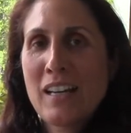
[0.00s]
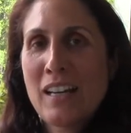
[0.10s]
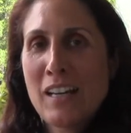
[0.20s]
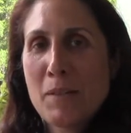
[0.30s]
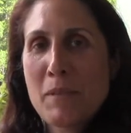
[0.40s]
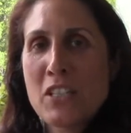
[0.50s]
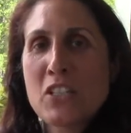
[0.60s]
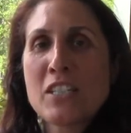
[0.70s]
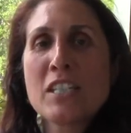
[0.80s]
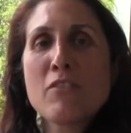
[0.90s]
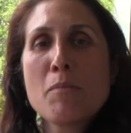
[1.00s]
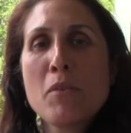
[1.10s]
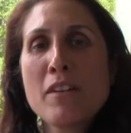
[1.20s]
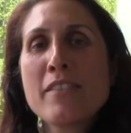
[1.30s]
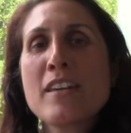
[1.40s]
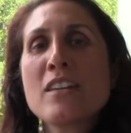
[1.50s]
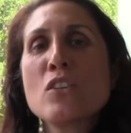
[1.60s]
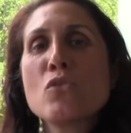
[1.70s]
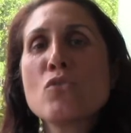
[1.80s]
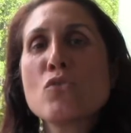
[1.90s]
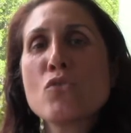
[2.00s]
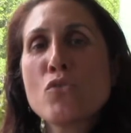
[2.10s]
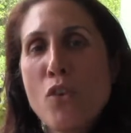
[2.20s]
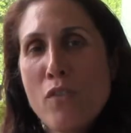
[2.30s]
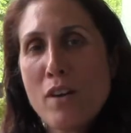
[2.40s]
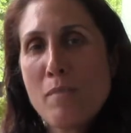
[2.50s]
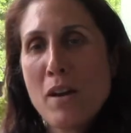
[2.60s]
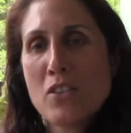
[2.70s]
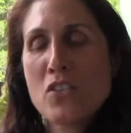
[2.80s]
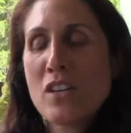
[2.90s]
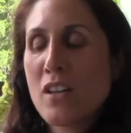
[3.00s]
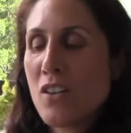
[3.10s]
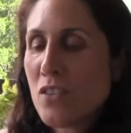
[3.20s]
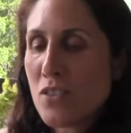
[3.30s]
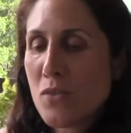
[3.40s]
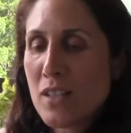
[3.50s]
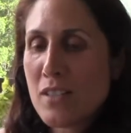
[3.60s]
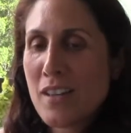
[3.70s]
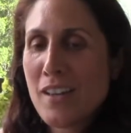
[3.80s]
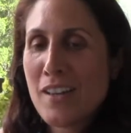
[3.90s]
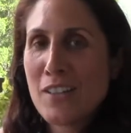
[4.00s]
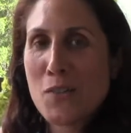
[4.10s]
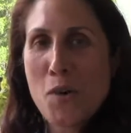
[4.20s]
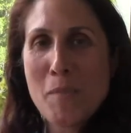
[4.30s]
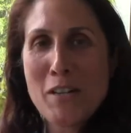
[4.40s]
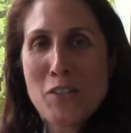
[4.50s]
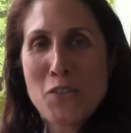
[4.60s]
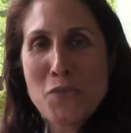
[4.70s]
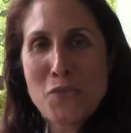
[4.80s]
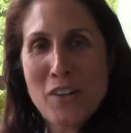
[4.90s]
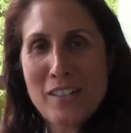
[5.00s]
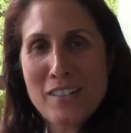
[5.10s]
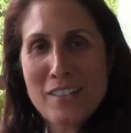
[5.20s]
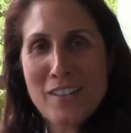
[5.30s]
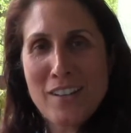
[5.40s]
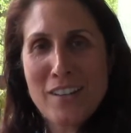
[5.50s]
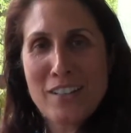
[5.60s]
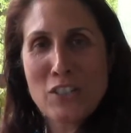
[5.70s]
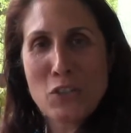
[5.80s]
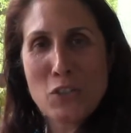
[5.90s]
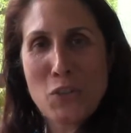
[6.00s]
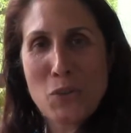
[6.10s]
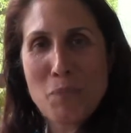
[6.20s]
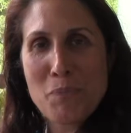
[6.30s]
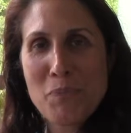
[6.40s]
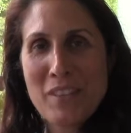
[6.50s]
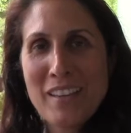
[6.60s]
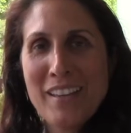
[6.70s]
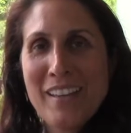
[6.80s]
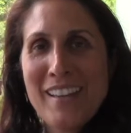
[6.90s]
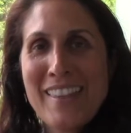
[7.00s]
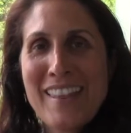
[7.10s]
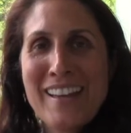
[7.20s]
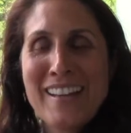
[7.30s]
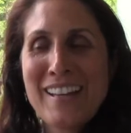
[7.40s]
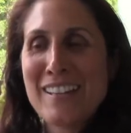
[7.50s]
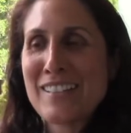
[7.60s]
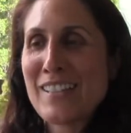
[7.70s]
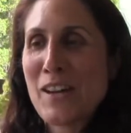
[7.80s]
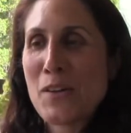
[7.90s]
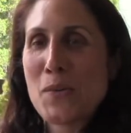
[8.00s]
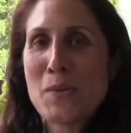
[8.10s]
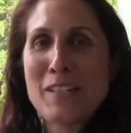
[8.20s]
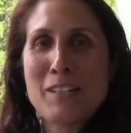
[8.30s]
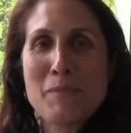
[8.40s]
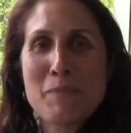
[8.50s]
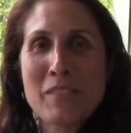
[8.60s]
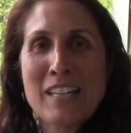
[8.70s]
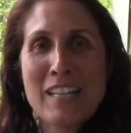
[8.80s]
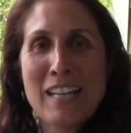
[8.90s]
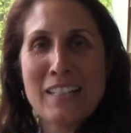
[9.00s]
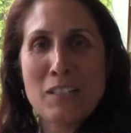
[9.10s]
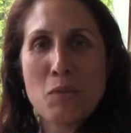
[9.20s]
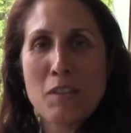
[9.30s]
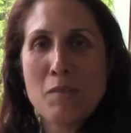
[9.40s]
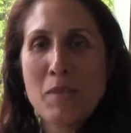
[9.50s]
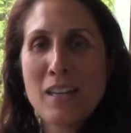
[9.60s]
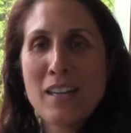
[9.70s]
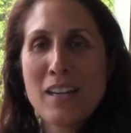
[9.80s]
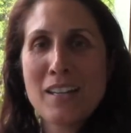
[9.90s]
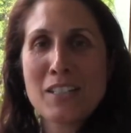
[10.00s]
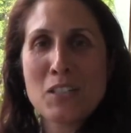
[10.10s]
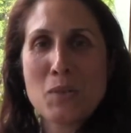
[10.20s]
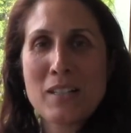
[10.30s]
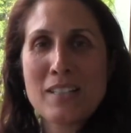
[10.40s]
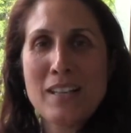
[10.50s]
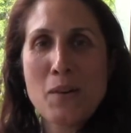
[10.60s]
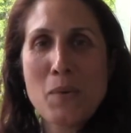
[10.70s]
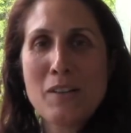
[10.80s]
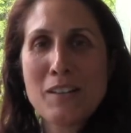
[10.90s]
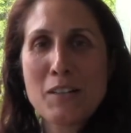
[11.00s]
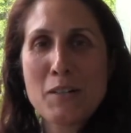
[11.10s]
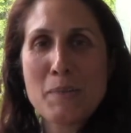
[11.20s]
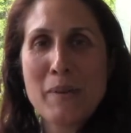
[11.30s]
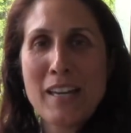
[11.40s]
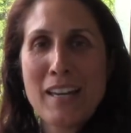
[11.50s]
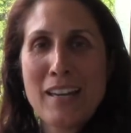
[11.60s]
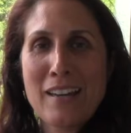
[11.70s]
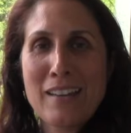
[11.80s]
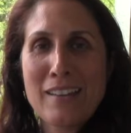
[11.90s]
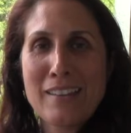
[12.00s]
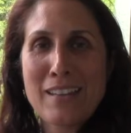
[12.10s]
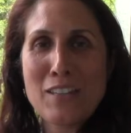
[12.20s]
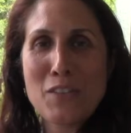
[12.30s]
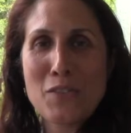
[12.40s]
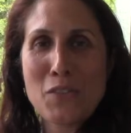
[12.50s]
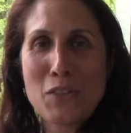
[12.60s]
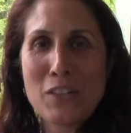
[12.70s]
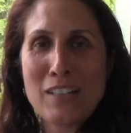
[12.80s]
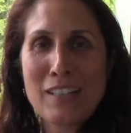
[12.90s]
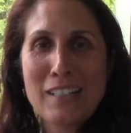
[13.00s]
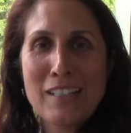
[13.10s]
SGT Report, thank you so very much. And I also want to say to all my new friends on YouTube that has now connected with me, I just want to say welcome and thank you for